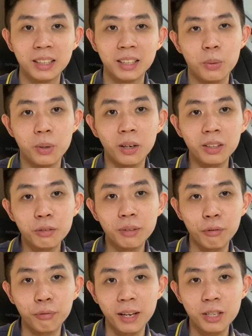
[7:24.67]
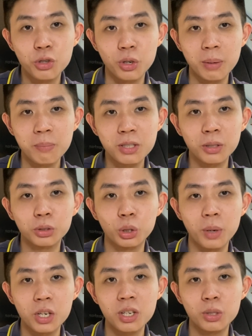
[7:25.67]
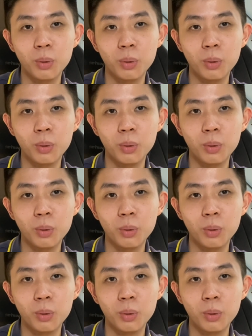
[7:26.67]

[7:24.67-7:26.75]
We all live that fire dream, so tuition is